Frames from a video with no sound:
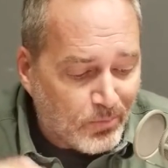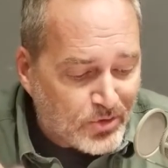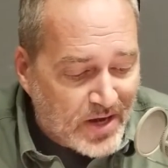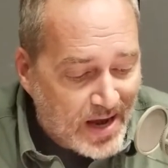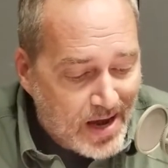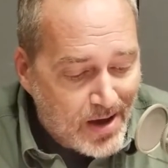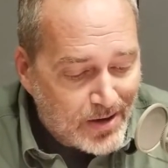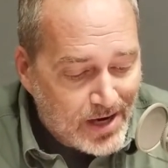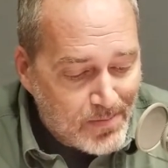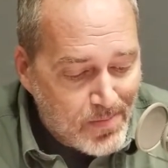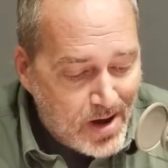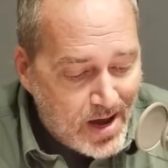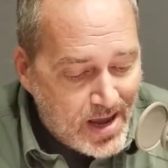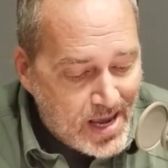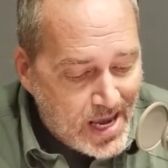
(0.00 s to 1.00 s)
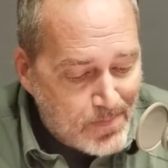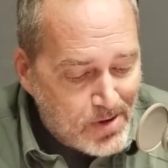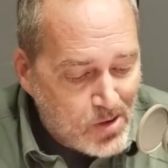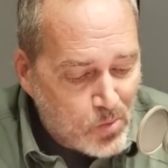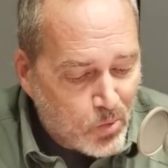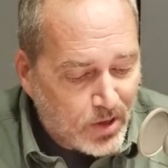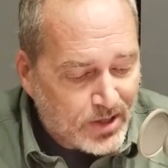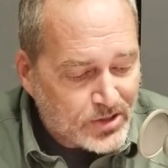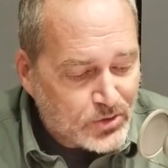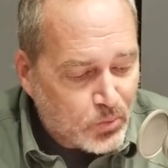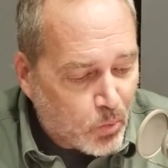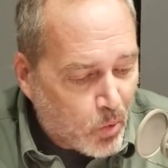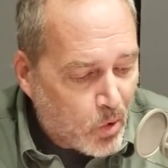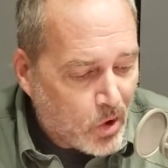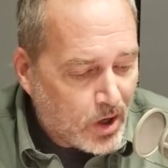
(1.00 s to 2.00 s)
down in Miami where it's
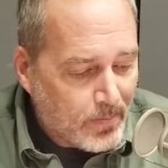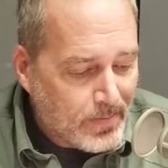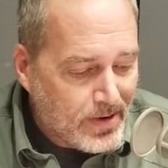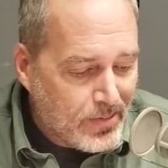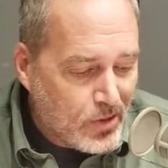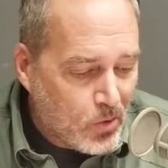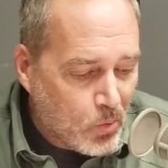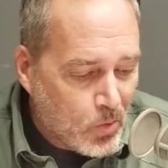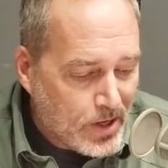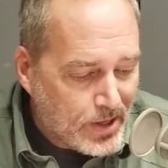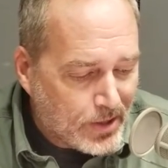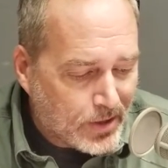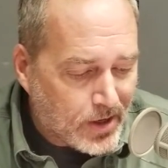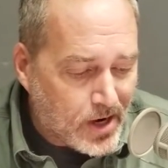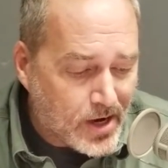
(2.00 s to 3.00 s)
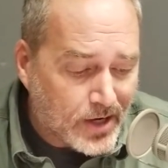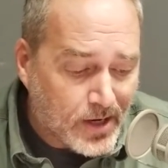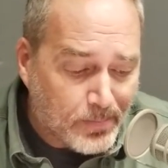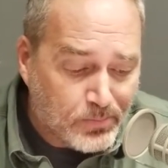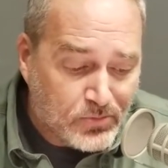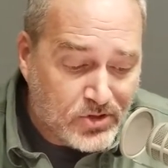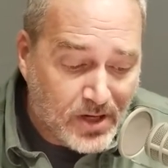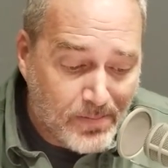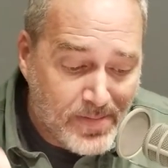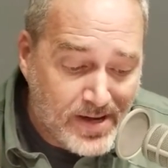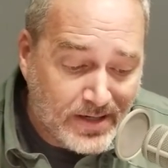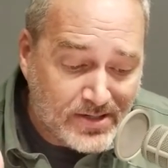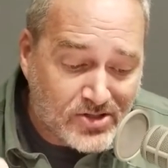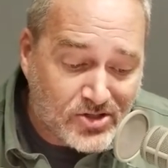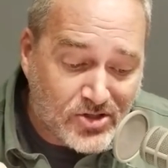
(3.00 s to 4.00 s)
warm in the winter, on up to
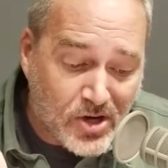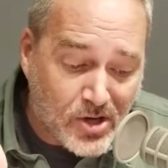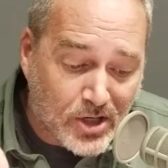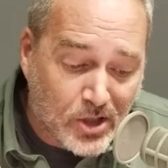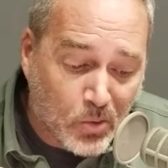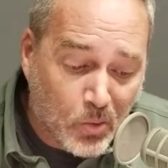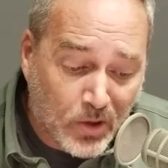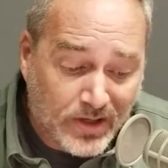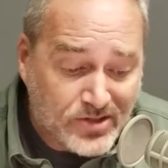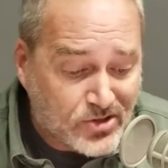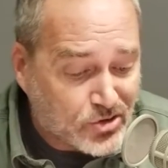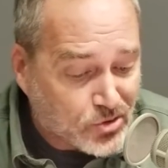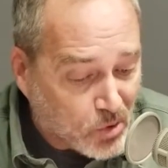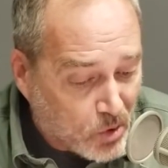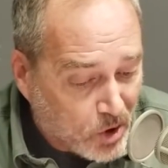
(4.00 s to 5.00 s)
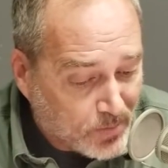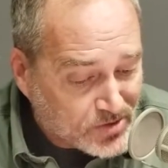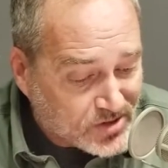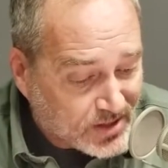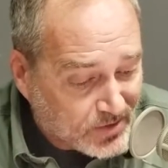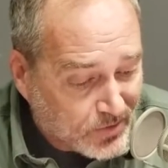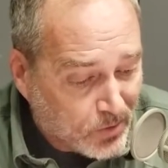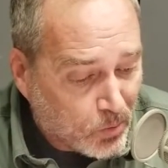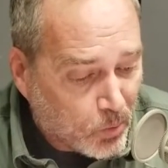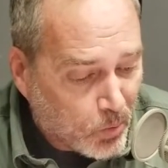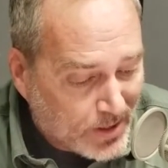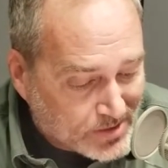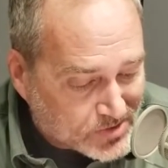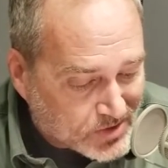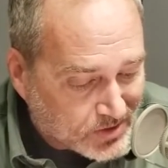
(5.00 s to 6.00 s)
Minnesota where it storms in the
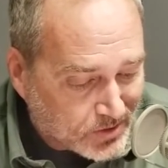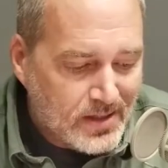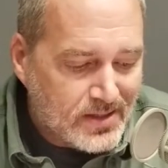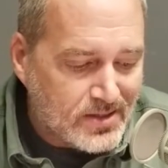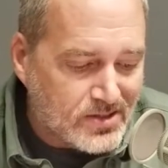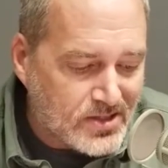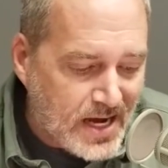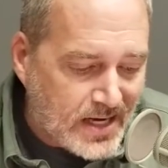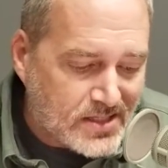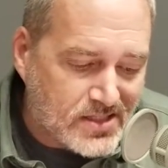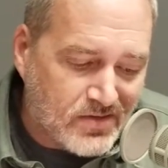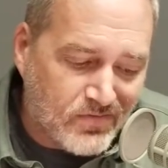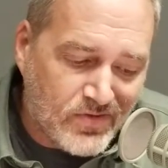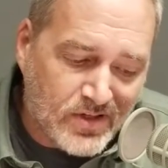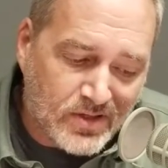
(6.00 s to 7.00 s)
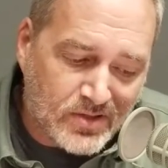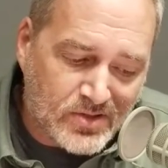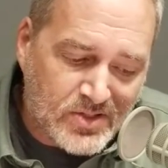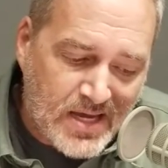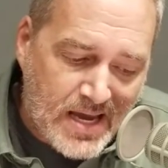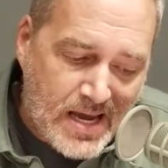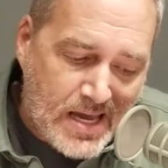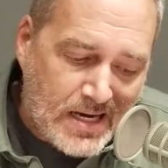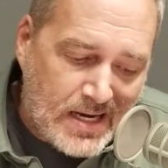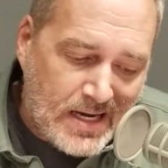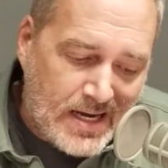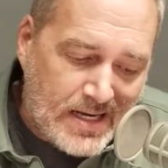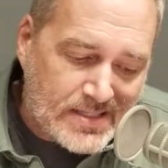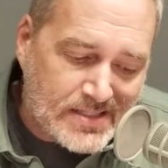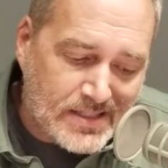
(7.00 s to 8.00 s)
winter. Jacksonville,
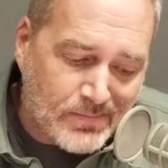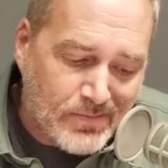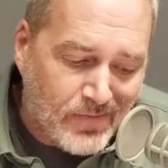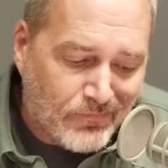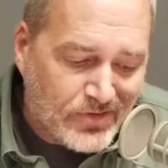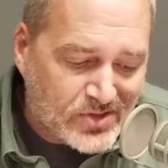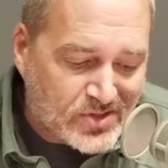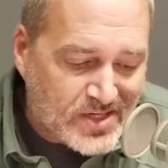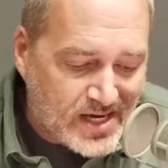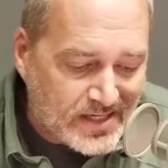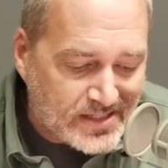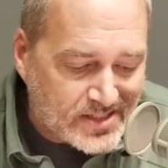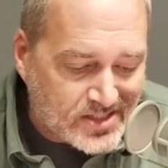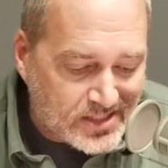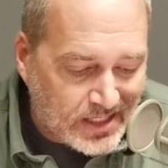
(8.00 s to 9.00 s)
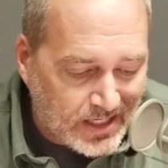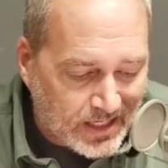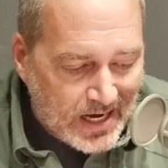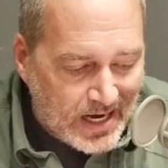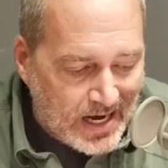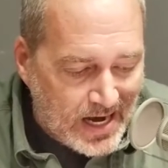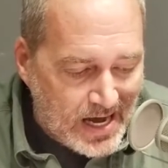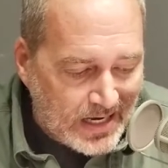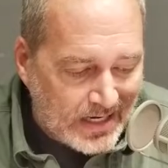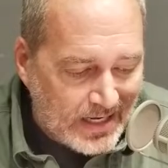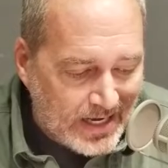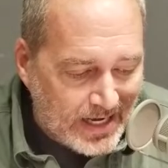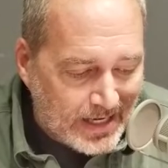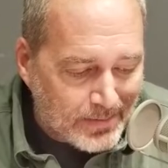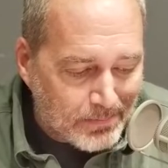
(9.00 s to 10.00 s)
Tallahassee, Memphis, Tennessee.
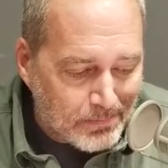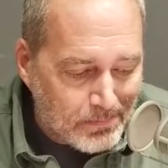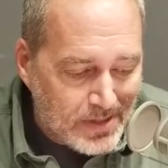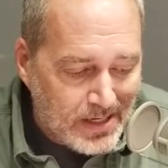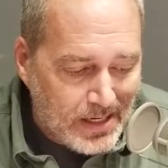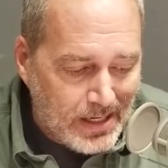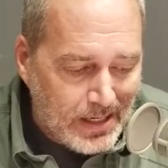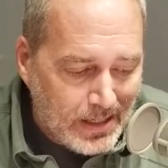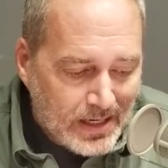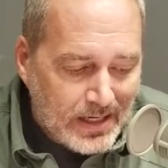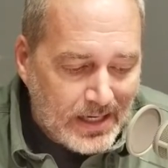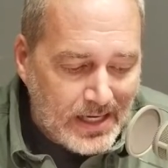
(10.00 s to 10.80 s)
Holla at me.